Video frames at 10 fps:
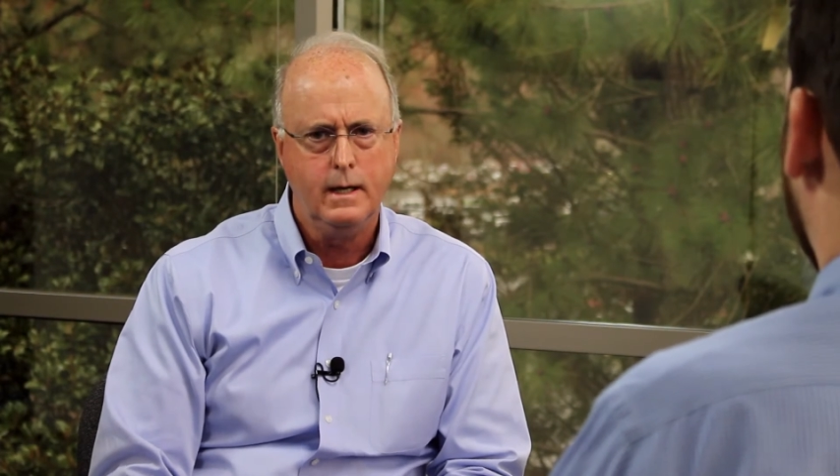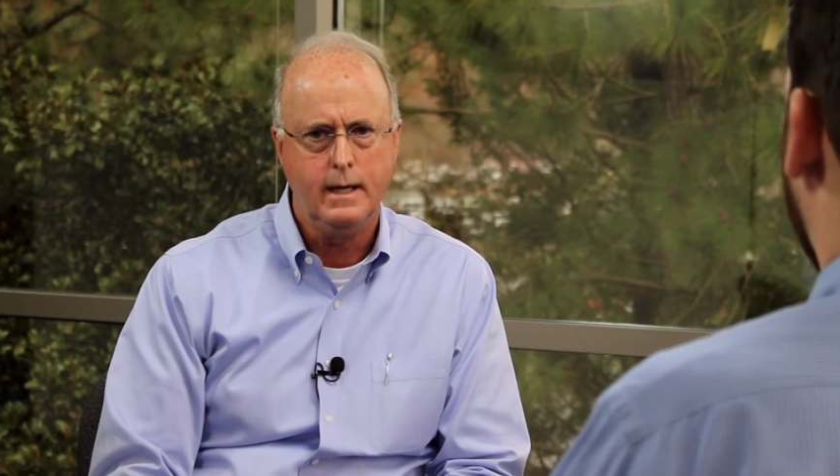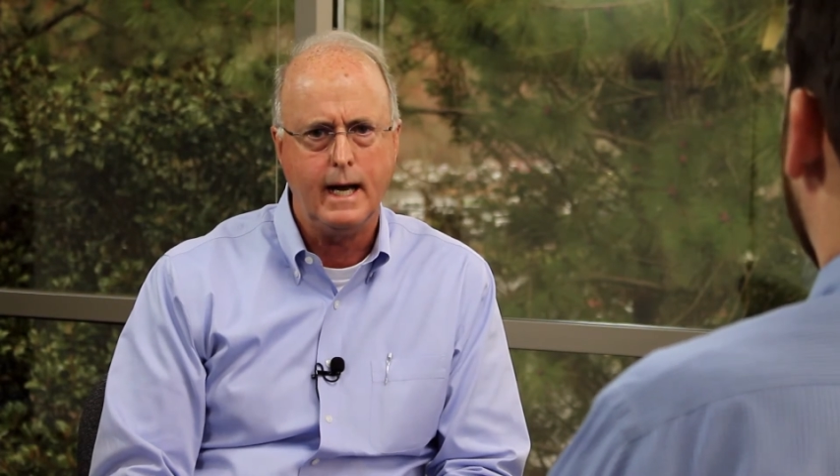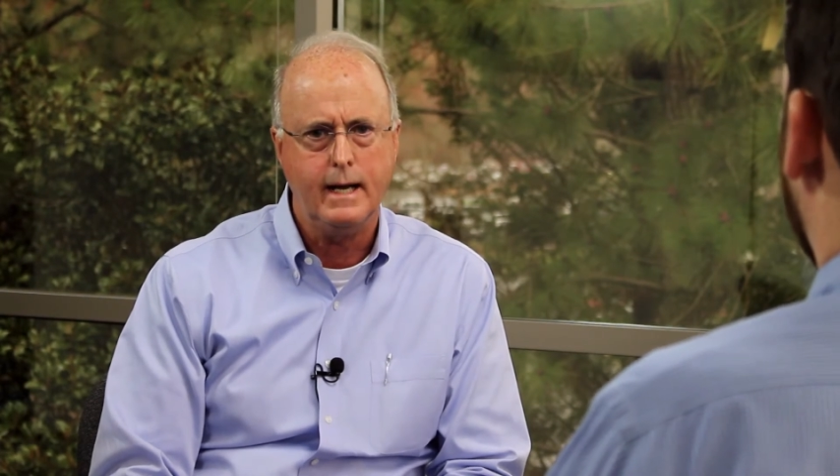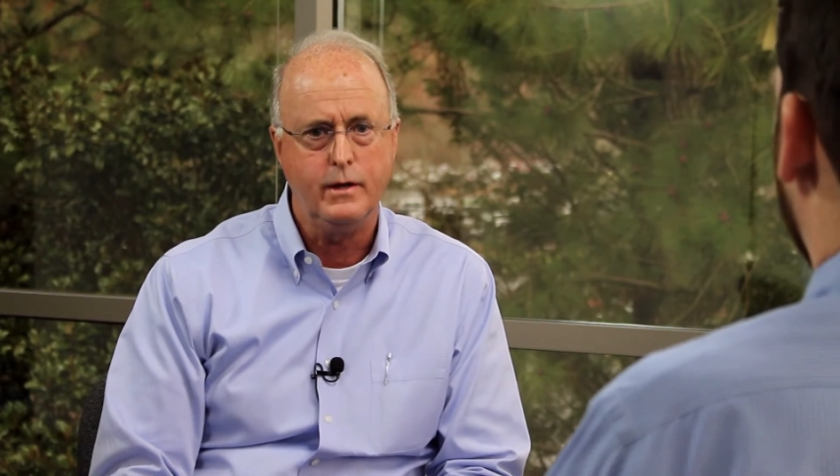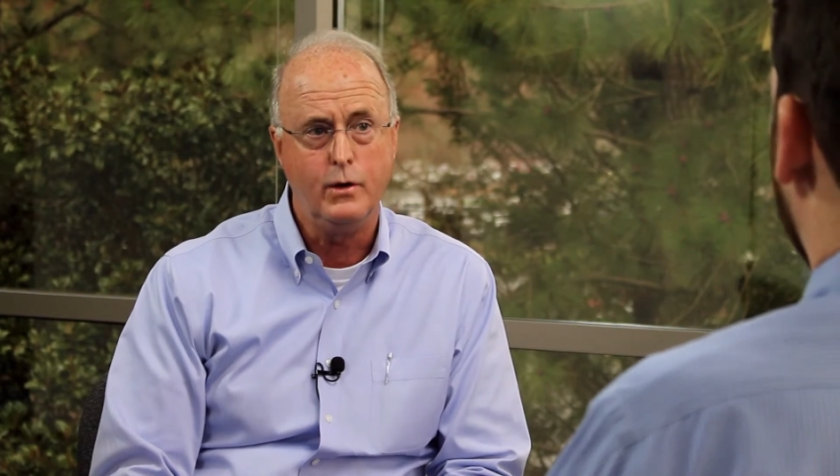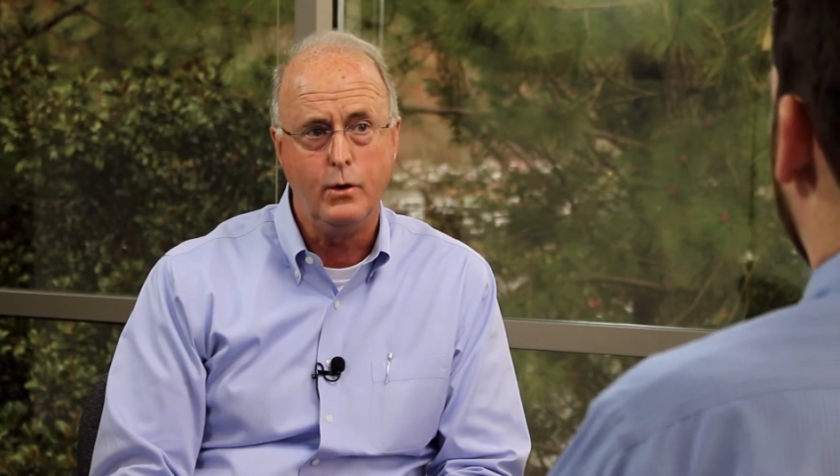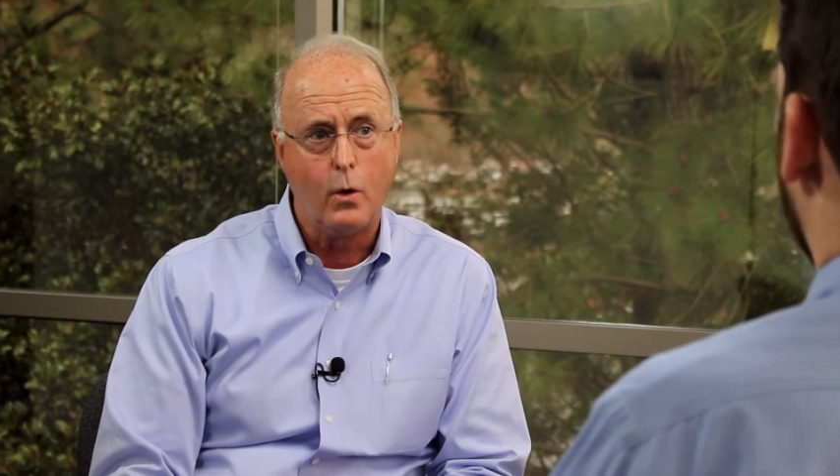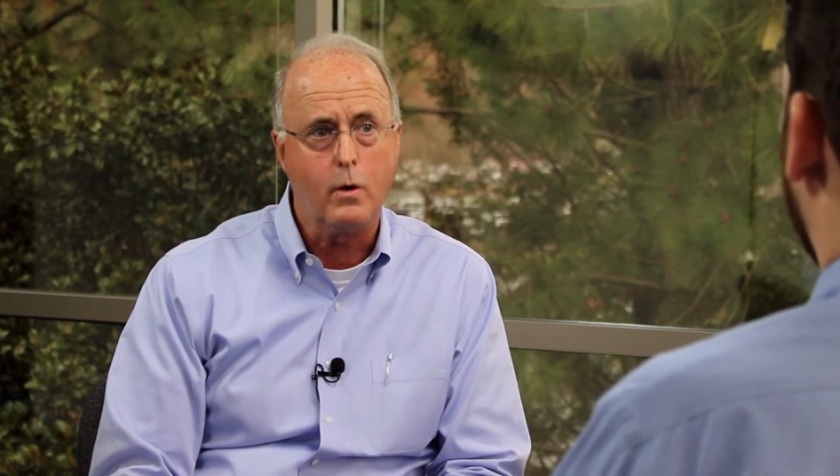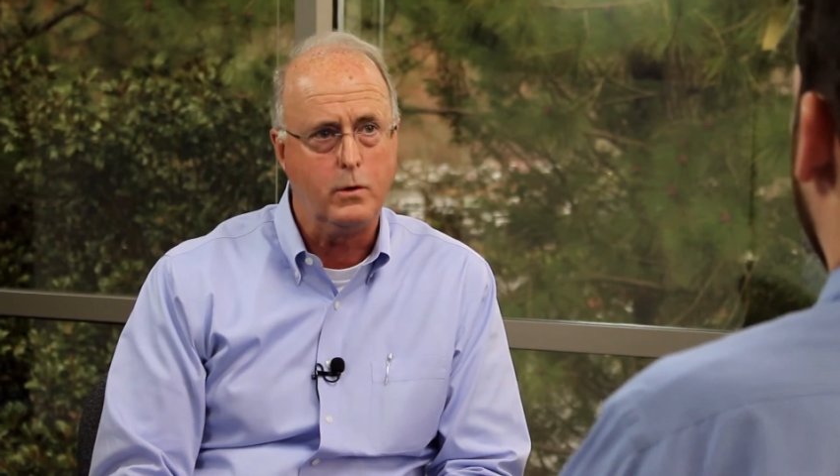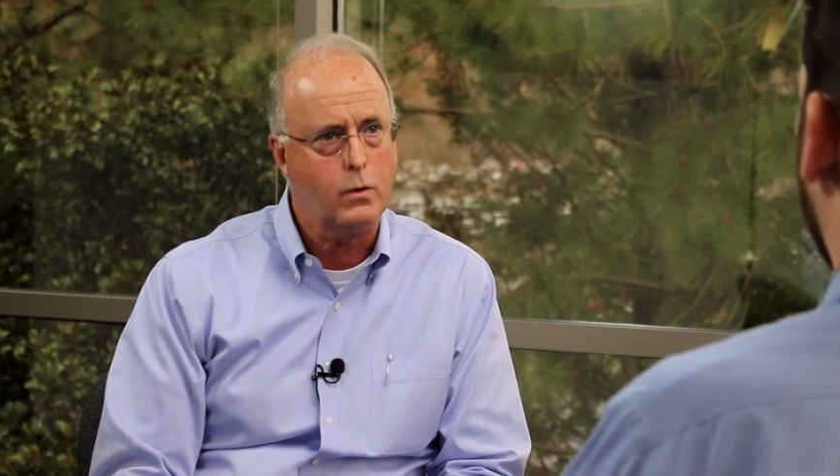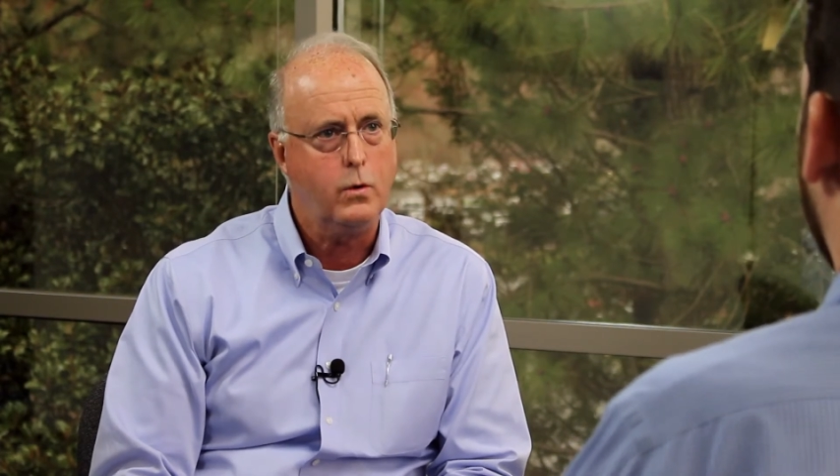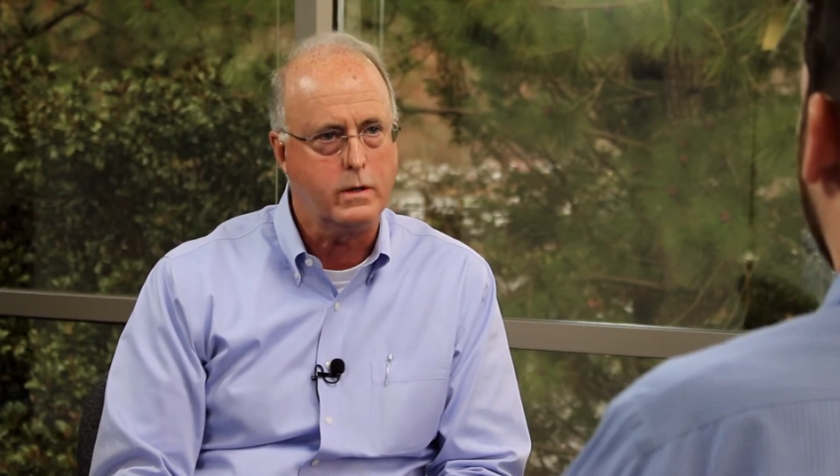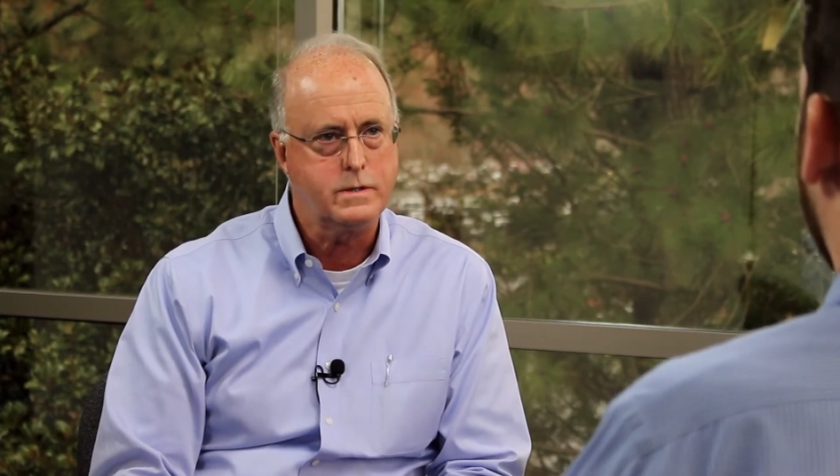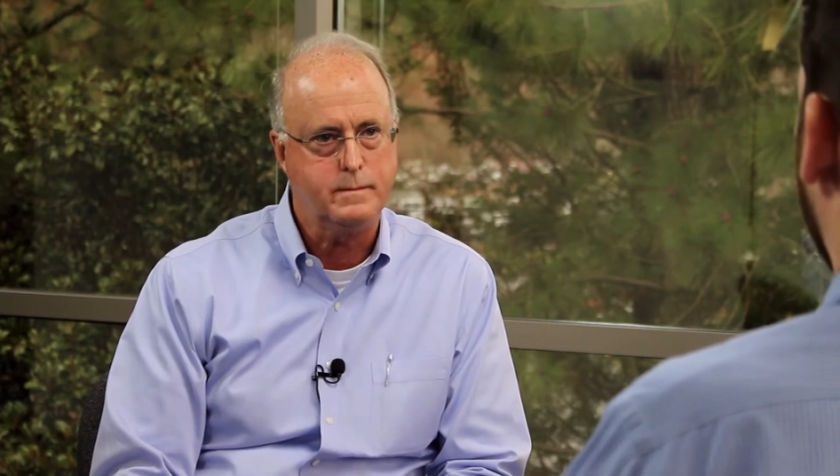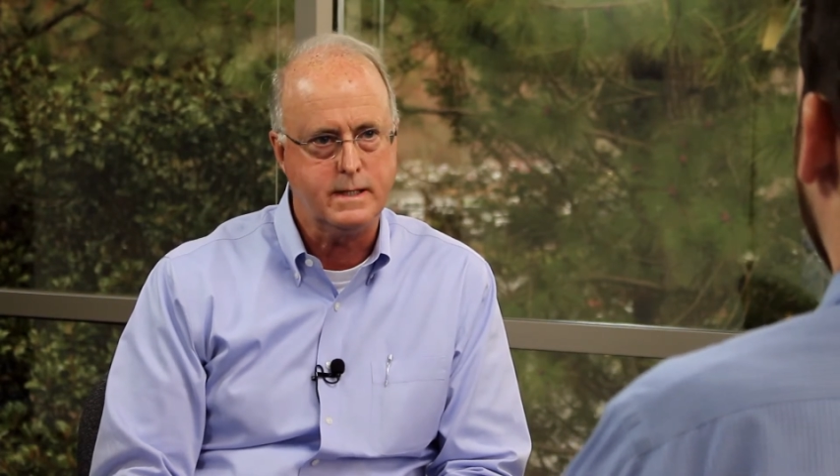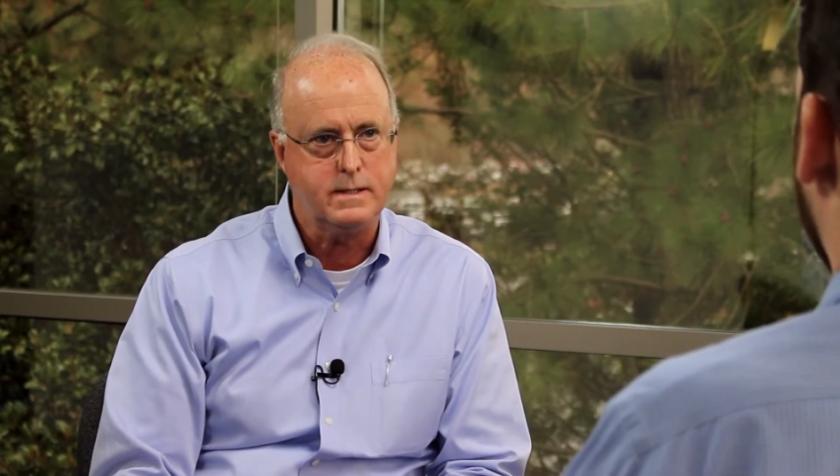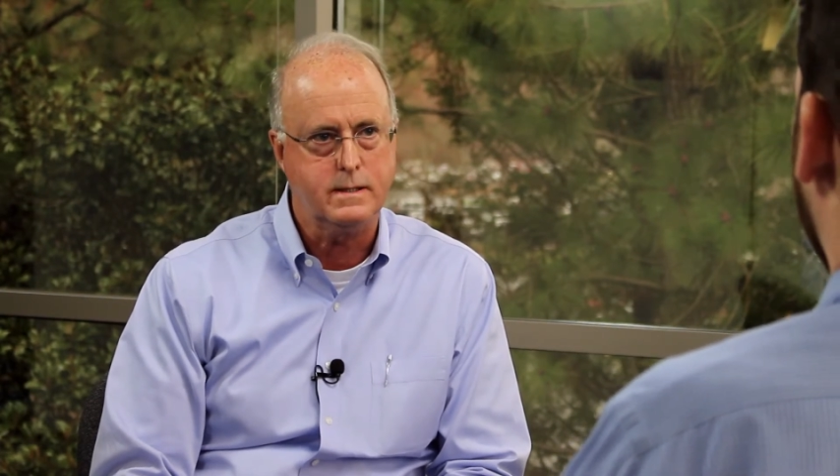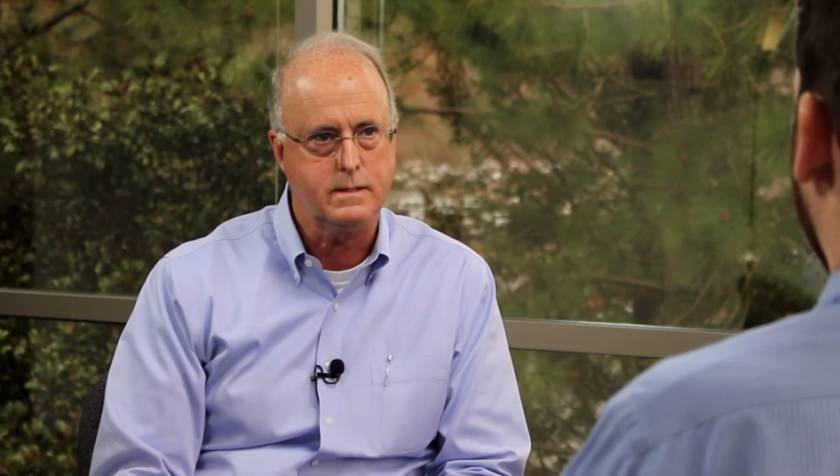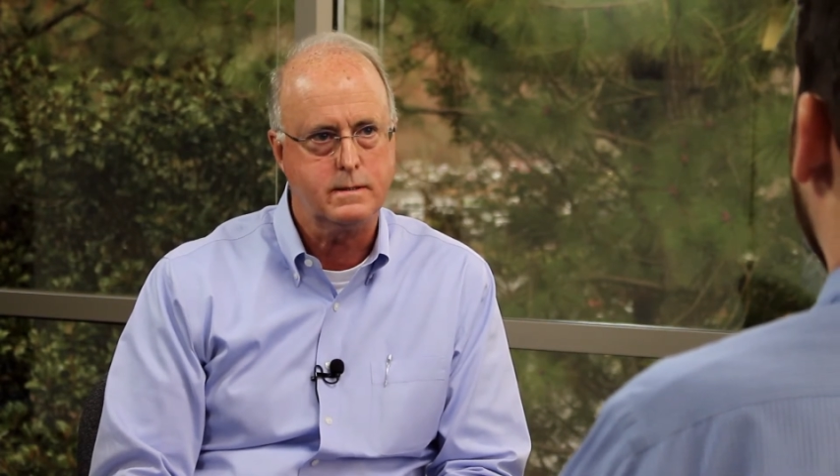Not in the normal course of
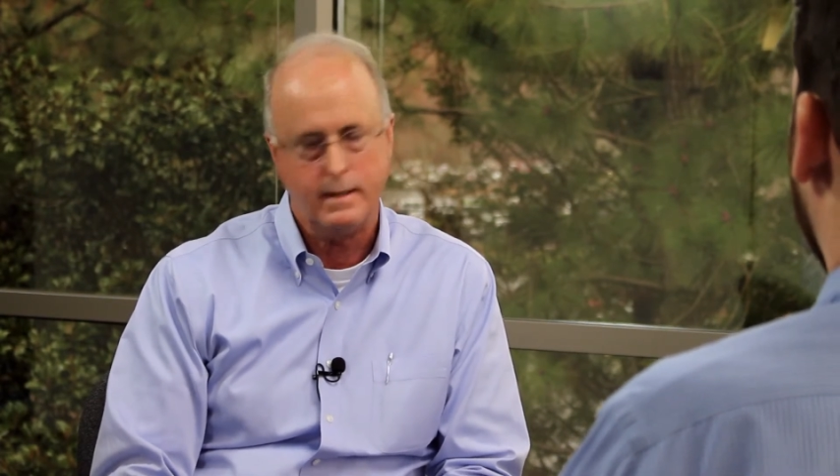business.